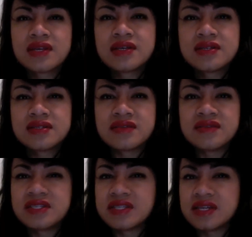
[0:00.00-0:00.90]
So I
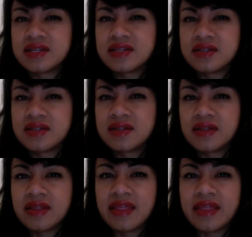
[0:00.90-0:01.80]
decided
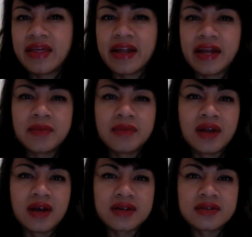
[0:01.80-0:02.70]
that I'm
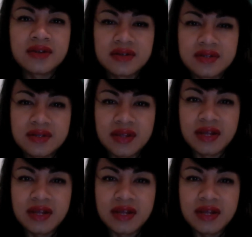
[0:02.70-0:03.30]
not going to do that.